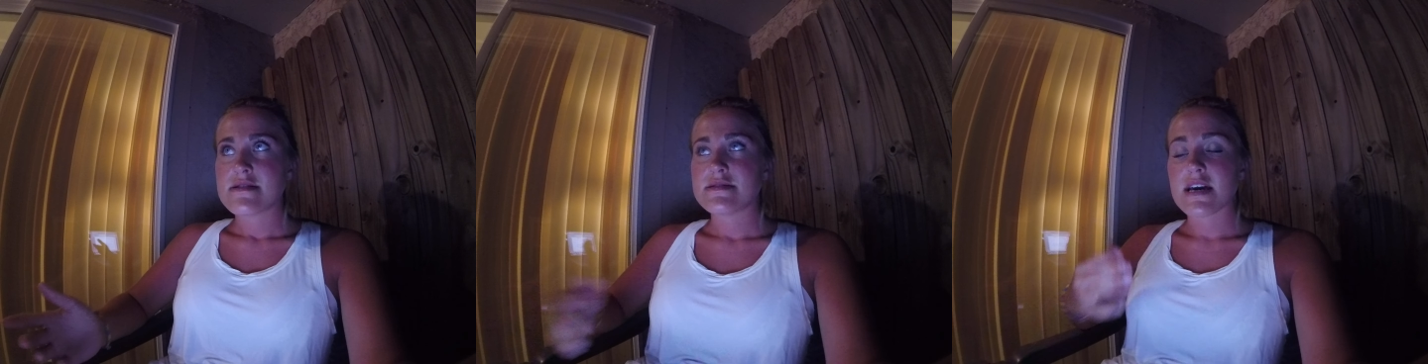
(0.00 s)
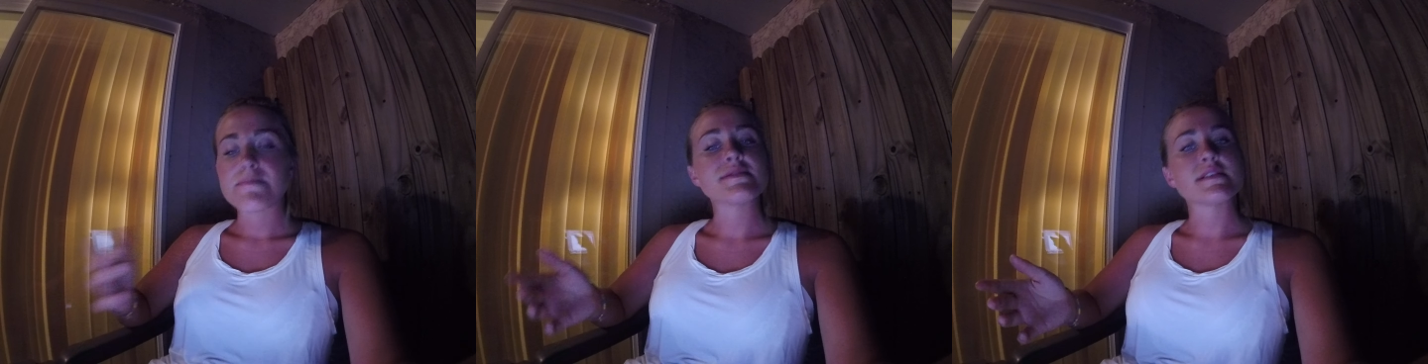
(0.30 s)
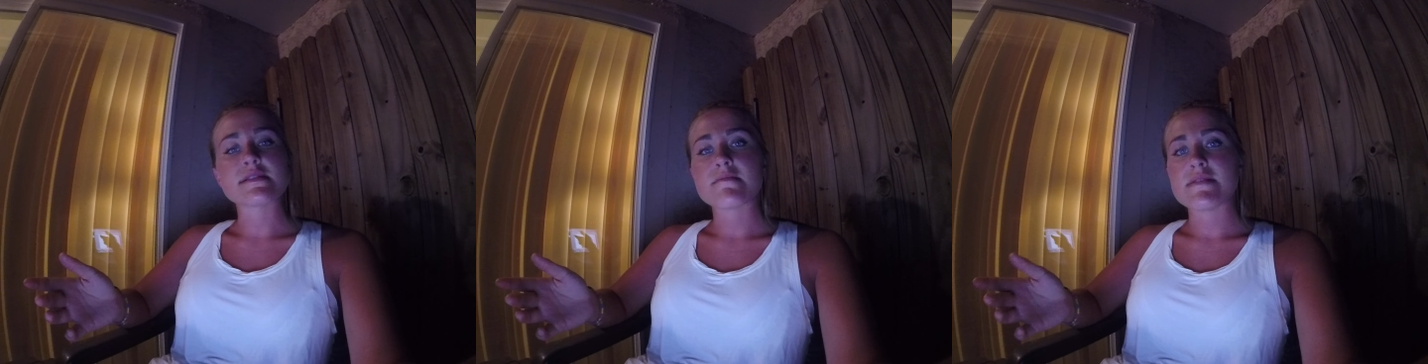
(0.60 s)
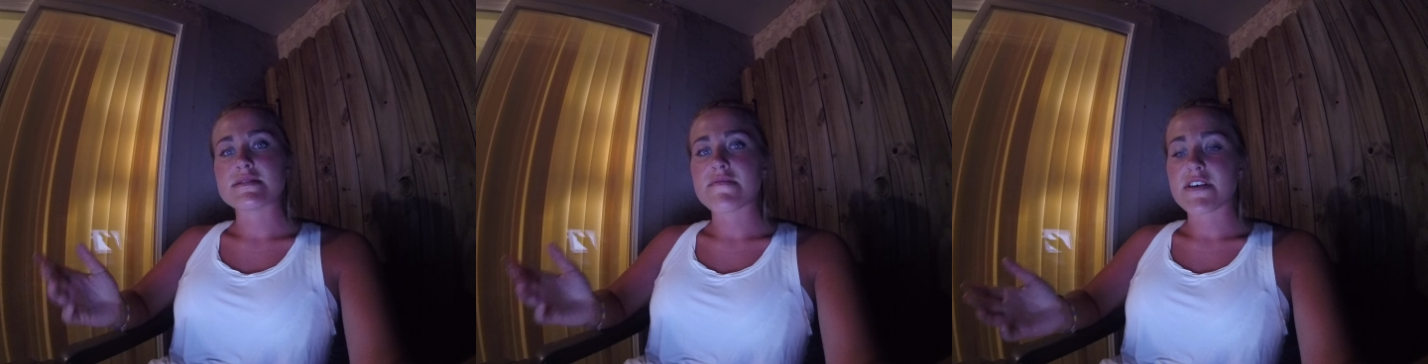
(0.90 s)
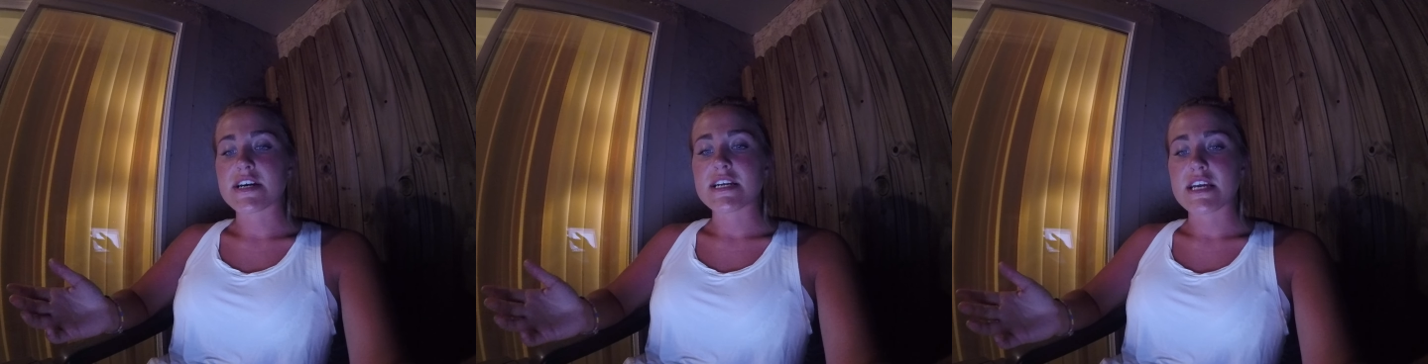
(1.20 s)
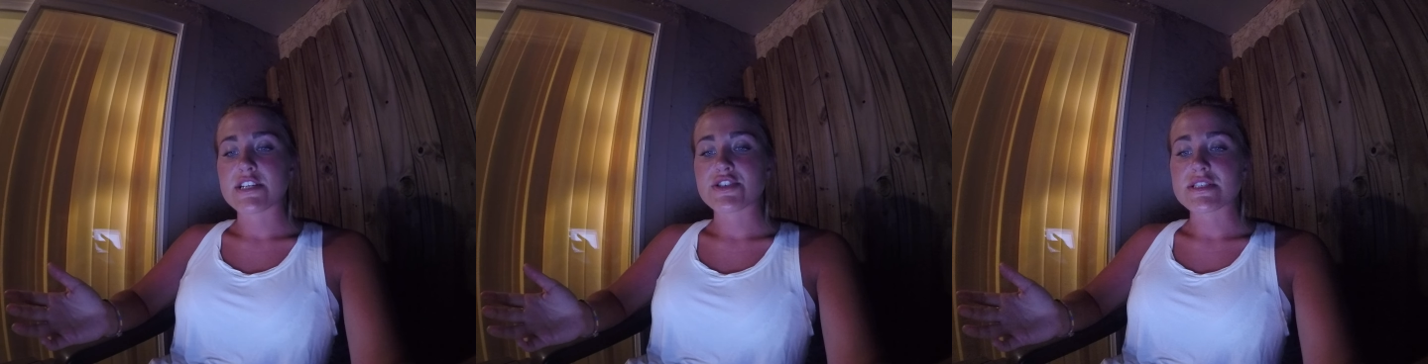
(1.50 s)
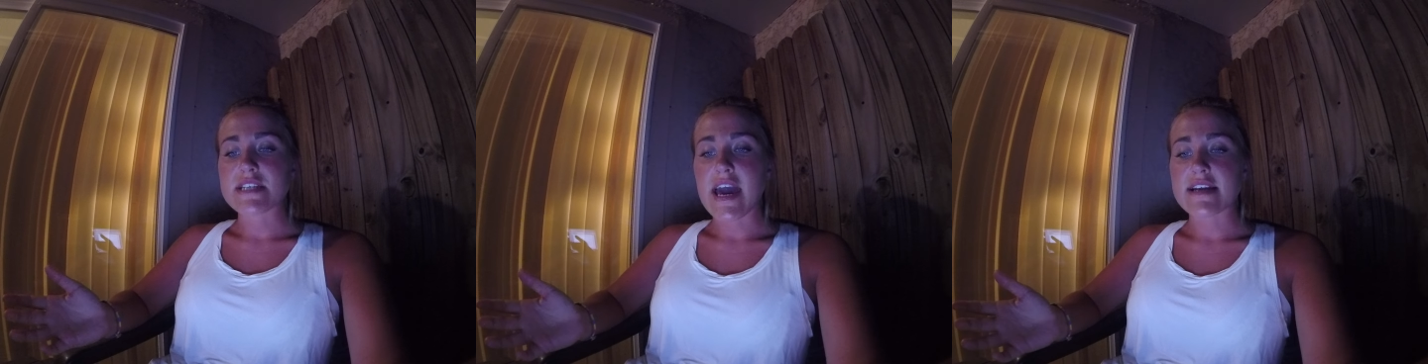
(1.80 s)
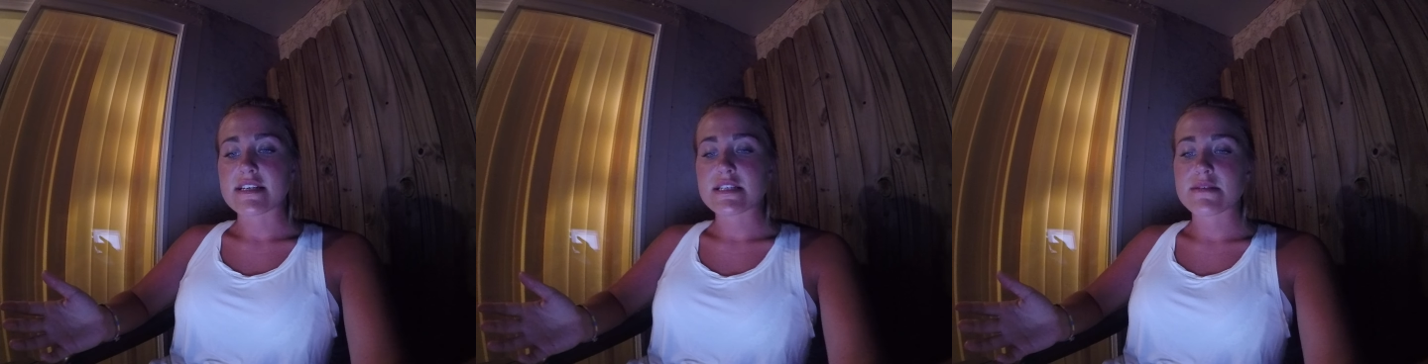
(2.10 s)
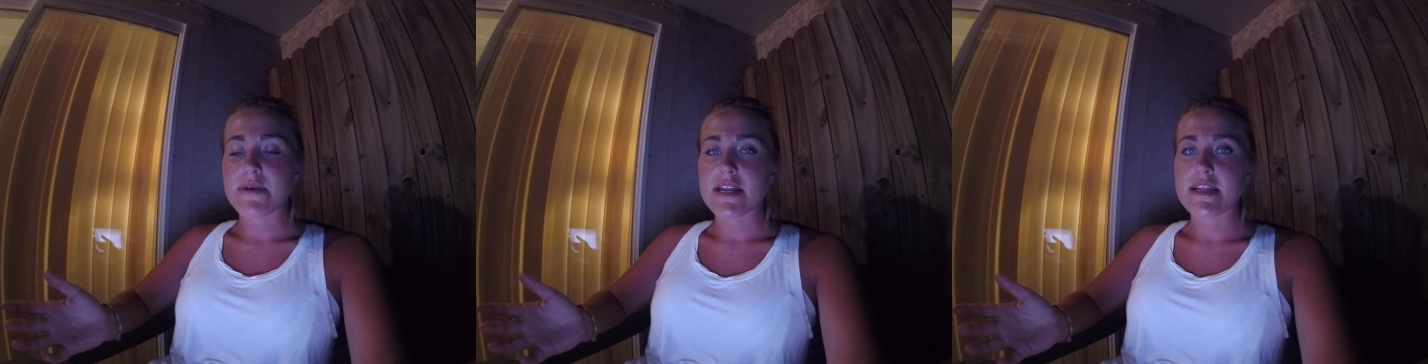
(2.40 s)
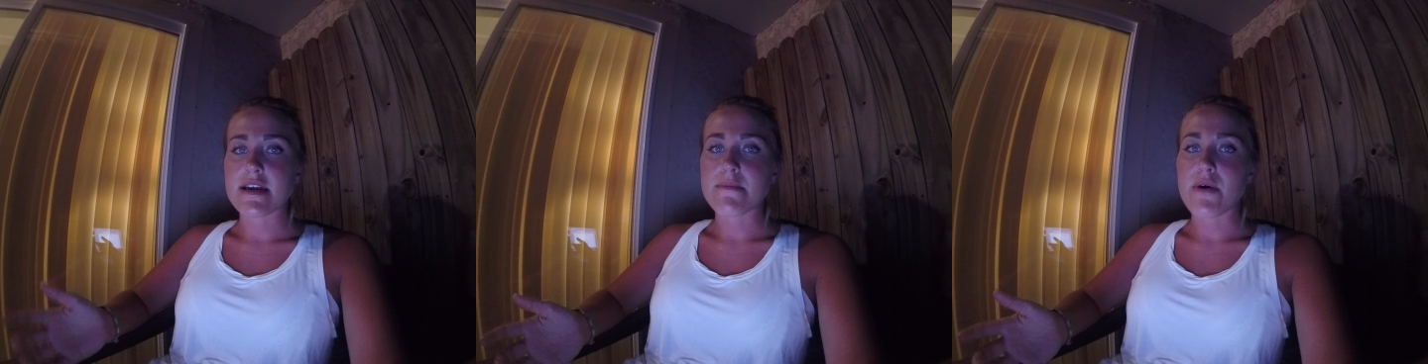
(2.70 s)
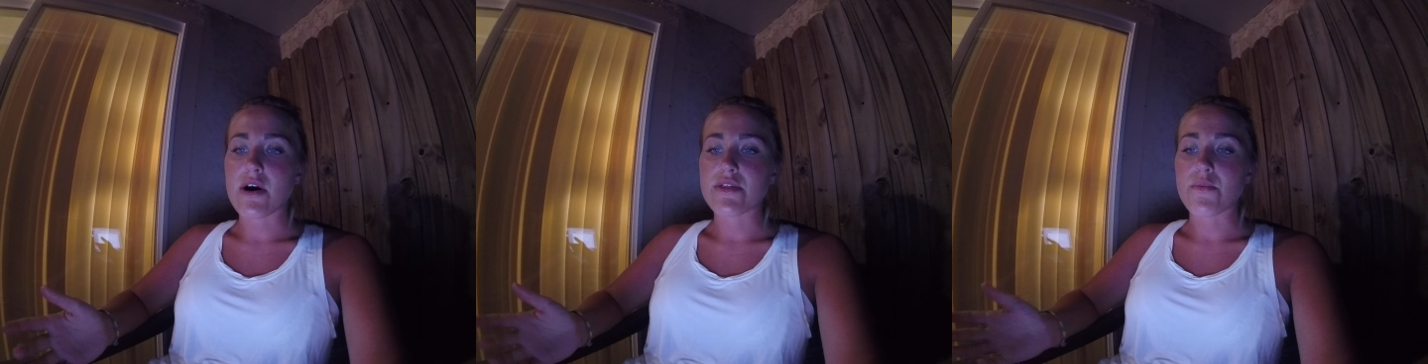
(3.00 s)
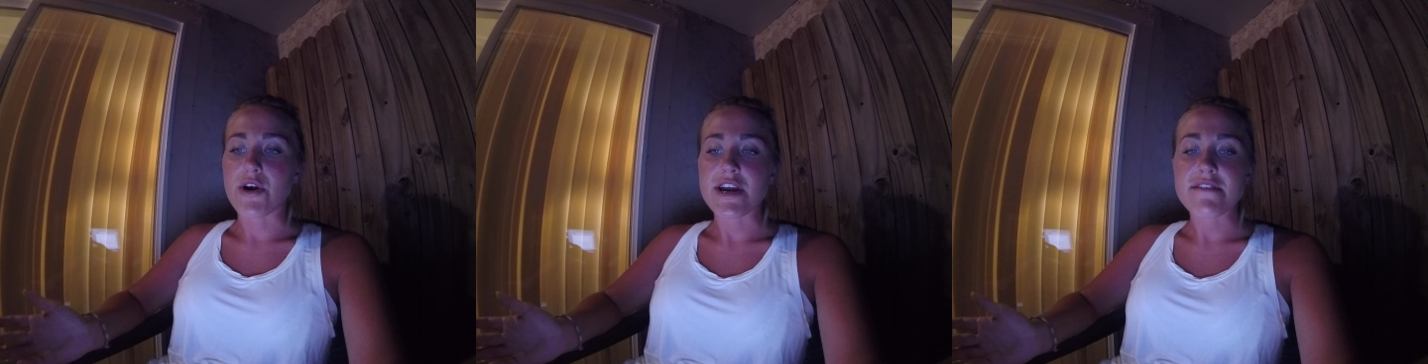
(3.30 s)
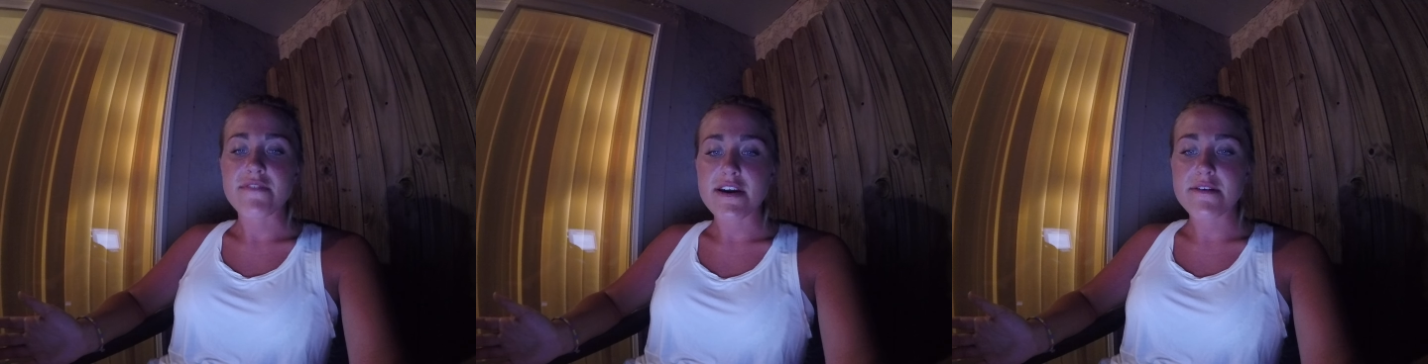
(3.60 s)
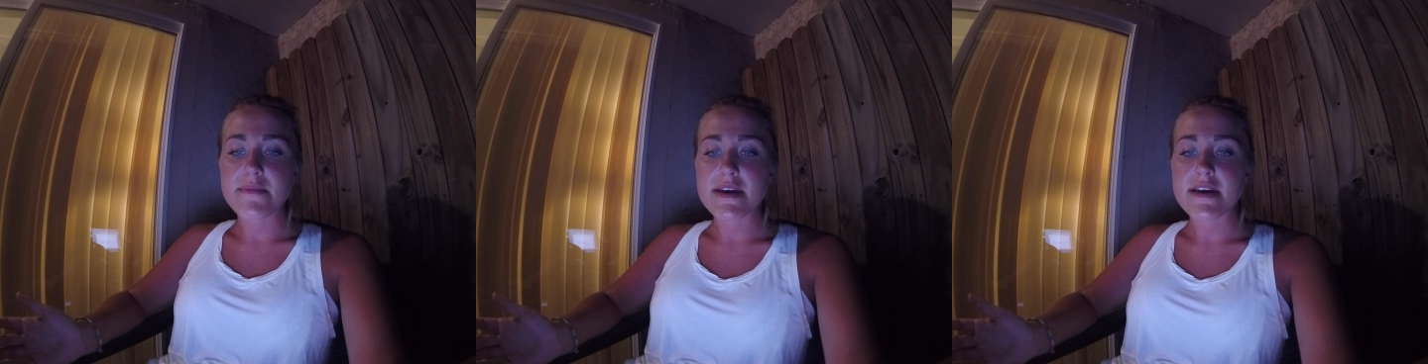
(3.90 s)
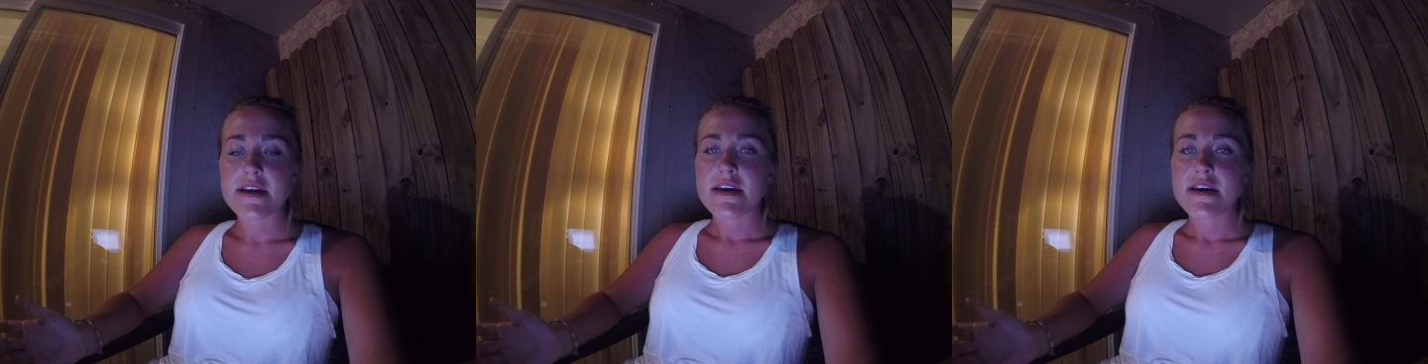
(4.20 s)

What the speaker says: nepotism is a very dangerous tactic depending upon the work environment.